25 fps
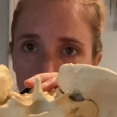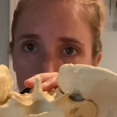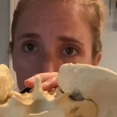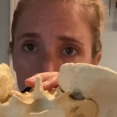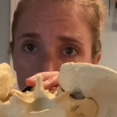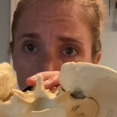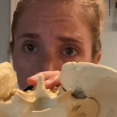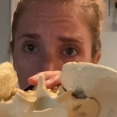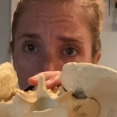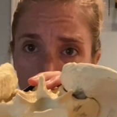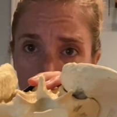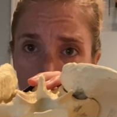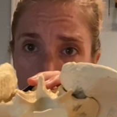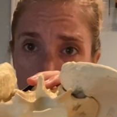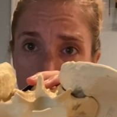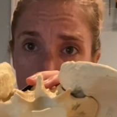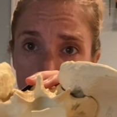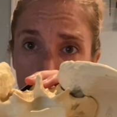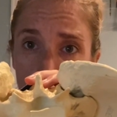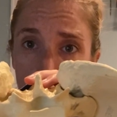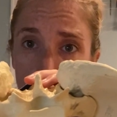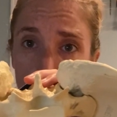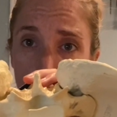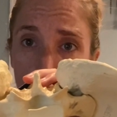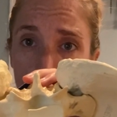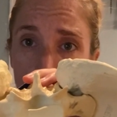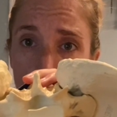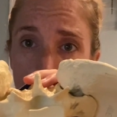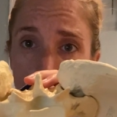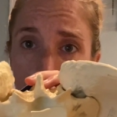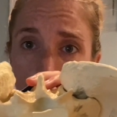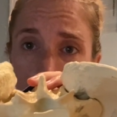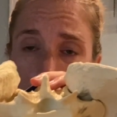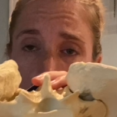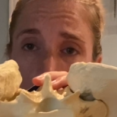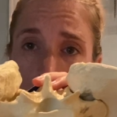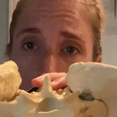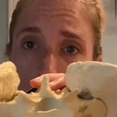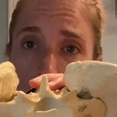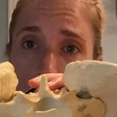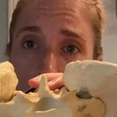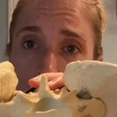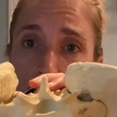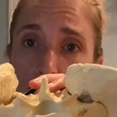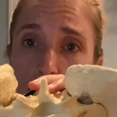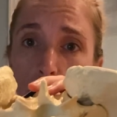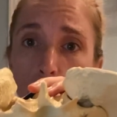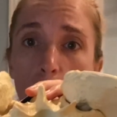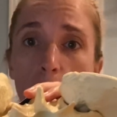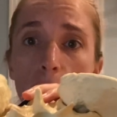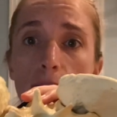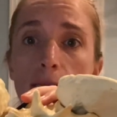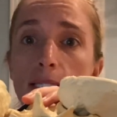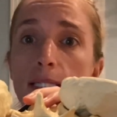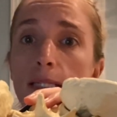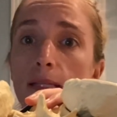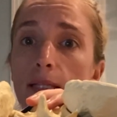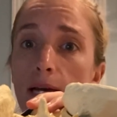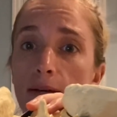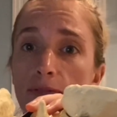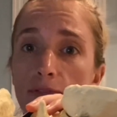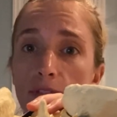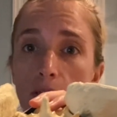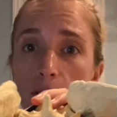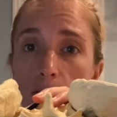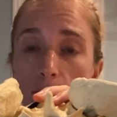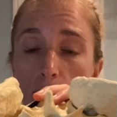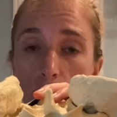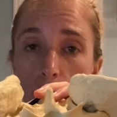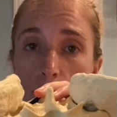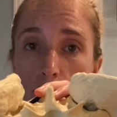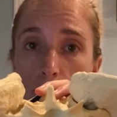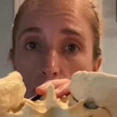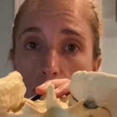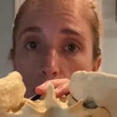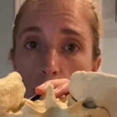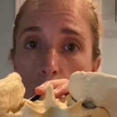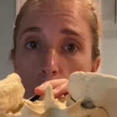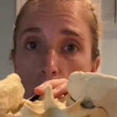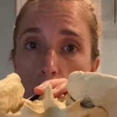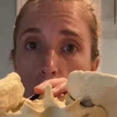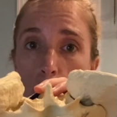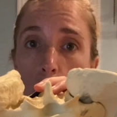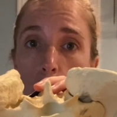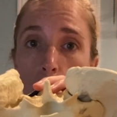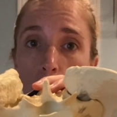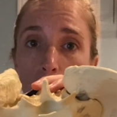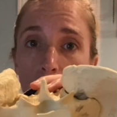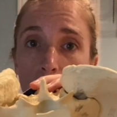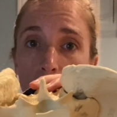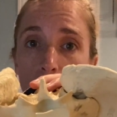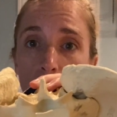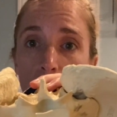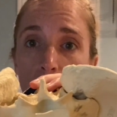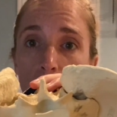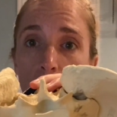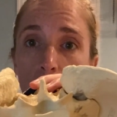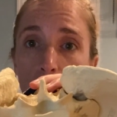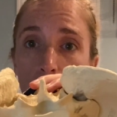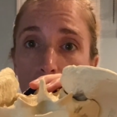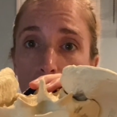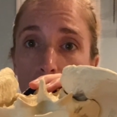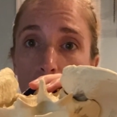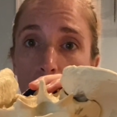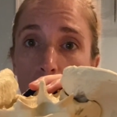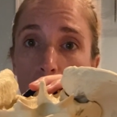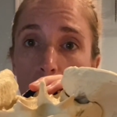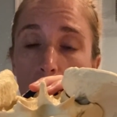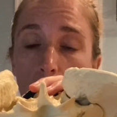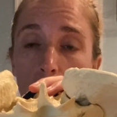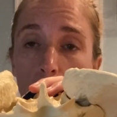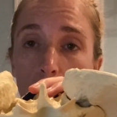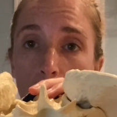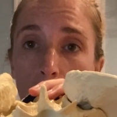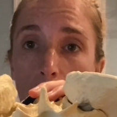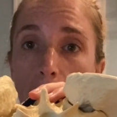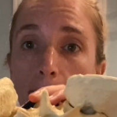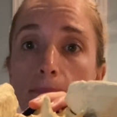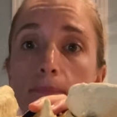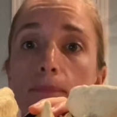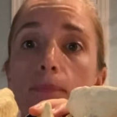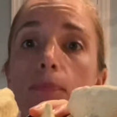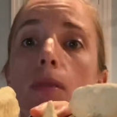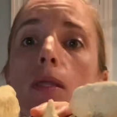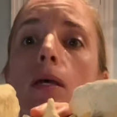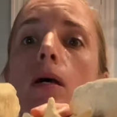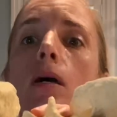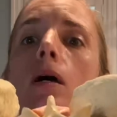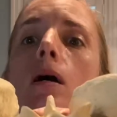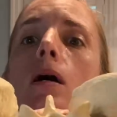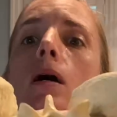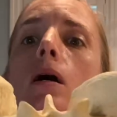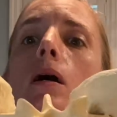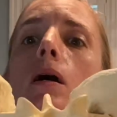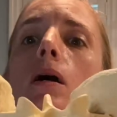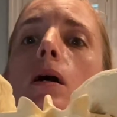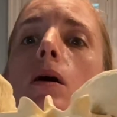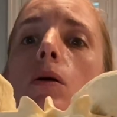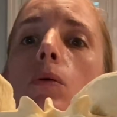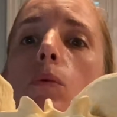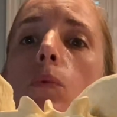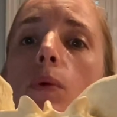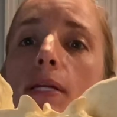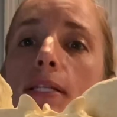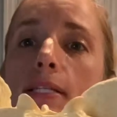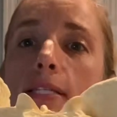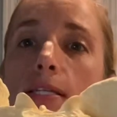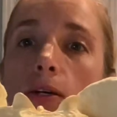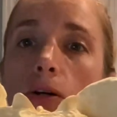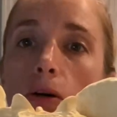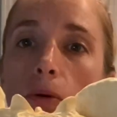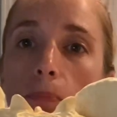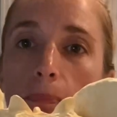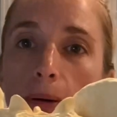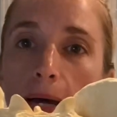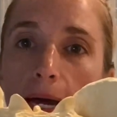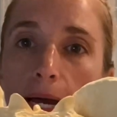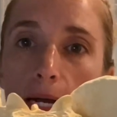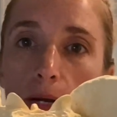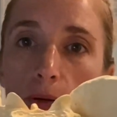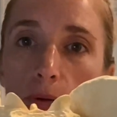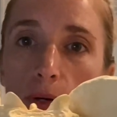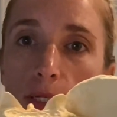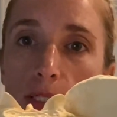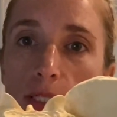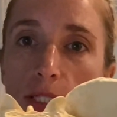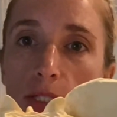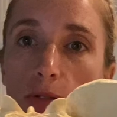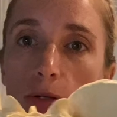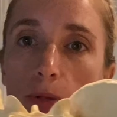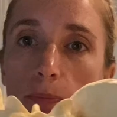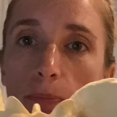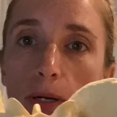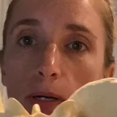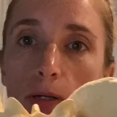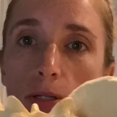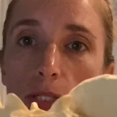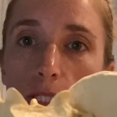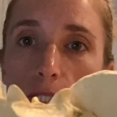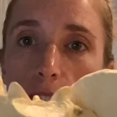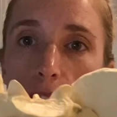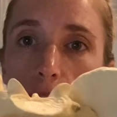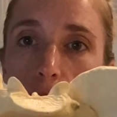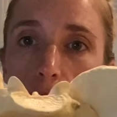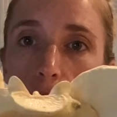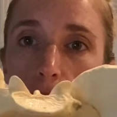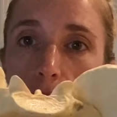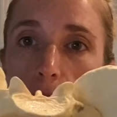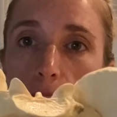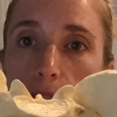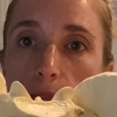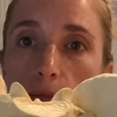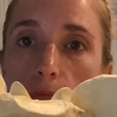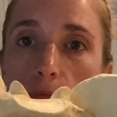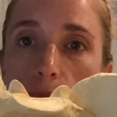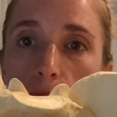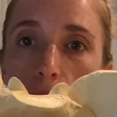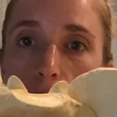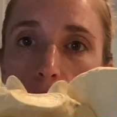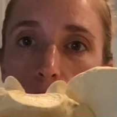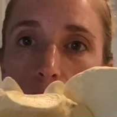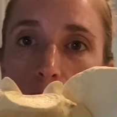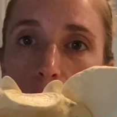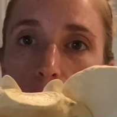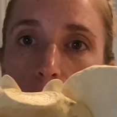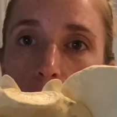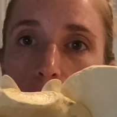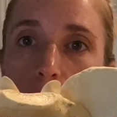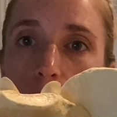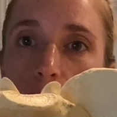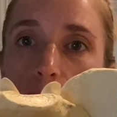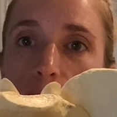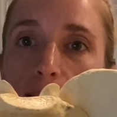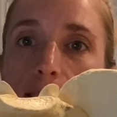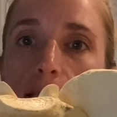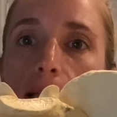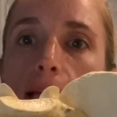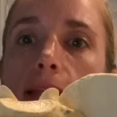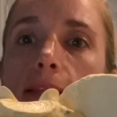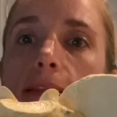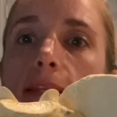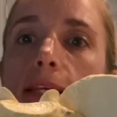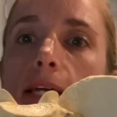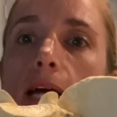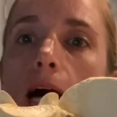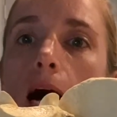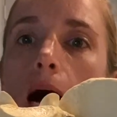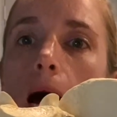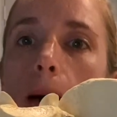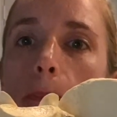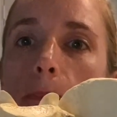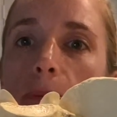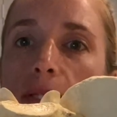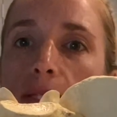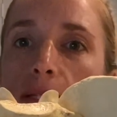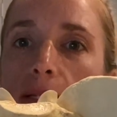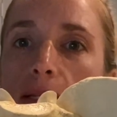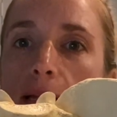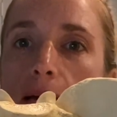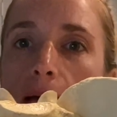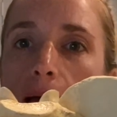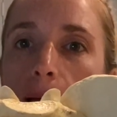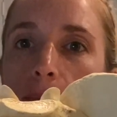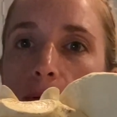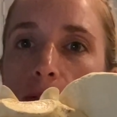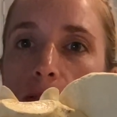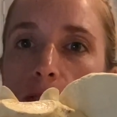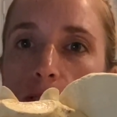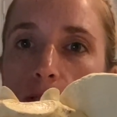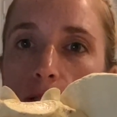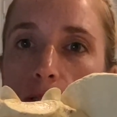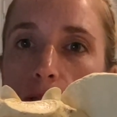Whereas the anterior pelvic floor is left a little bit more open and vulnerable, okay? We tilt backwards into a posteriorly tilted pelvis, the opposite happens.